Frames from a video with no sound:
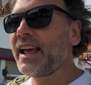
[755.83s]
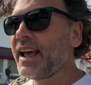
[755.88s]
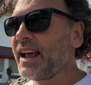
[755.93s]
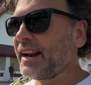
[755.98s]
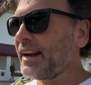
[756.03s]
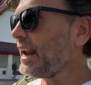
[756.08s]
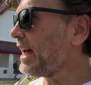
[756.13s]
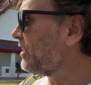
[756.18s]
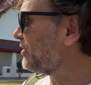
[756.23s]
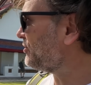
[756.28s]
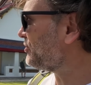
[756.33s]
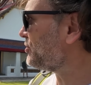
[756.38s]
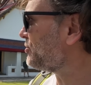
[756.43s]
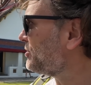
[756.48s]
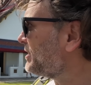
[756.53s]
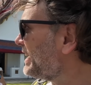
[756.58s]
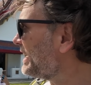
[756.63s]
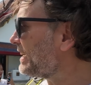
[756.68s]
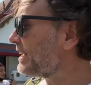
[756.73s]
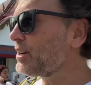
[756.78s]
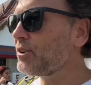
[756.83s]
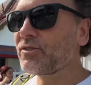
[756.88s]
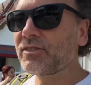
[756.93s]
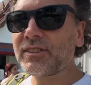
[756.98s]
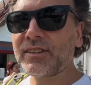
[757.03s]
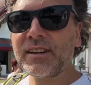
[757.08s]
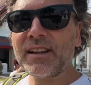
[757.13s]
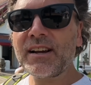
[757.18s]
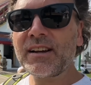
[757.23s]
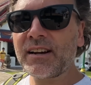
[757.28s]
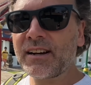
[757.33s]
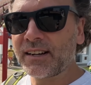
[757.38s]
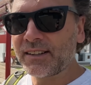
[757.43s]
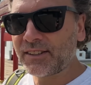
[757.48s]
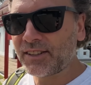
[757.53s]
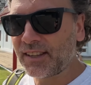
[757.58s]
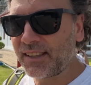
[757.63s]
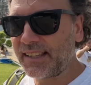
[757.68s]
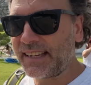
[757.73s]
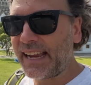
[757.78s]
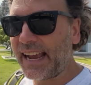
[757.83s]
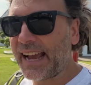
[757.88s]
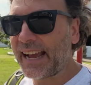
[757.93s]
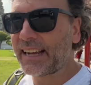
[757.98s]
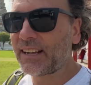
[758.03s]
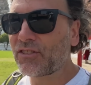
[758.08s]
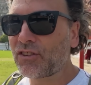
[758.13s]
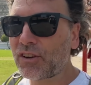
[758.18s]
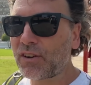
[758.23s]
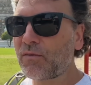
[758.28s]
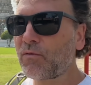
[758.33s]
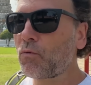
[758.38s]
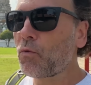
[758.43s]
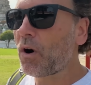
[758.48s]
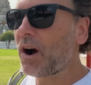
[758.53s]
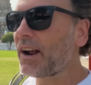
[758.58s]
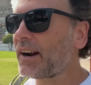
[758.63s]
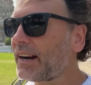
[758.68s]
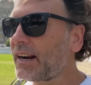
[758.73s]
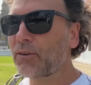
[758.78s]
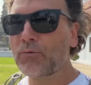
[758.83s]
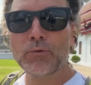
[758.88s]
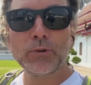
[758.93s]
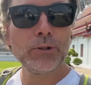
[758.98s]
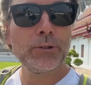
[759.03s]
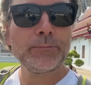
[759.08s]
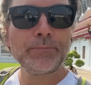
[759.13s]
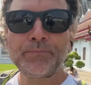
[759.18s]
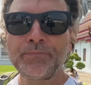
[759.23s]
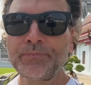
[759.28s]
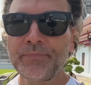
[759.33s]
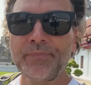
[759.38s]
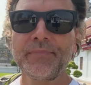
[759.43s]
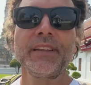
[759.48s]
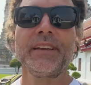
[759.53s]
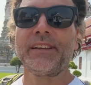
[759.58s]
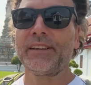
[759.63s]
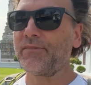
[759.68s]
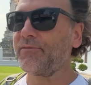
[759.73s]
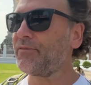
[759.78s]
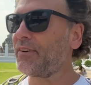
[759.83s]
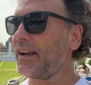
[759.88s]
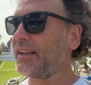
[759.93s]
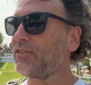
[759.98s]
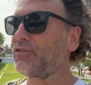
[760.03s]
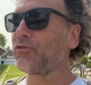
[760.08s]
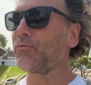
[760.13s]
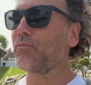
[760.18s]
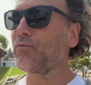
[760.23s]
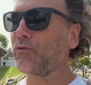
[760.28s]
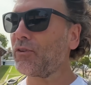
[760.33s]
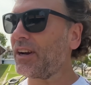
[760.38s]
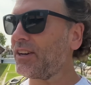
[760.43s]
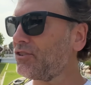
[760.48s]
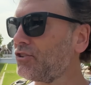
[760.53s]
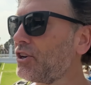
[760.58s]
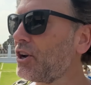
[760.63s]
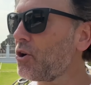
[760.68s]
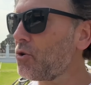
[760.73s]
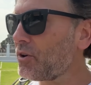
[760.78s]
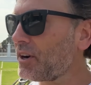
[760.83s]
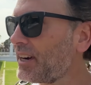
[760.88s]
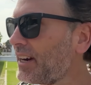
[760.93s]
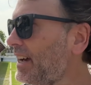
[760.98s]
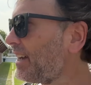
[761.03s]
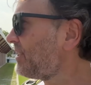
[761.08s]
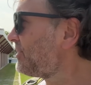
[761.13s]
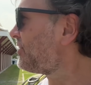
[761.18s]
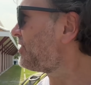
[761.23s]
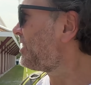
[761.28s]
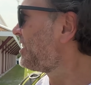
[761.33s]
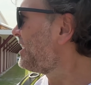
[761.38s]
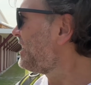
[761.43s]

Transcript: Now, as you get out to the exit of Wat Arun, you can find some fresh coconuts.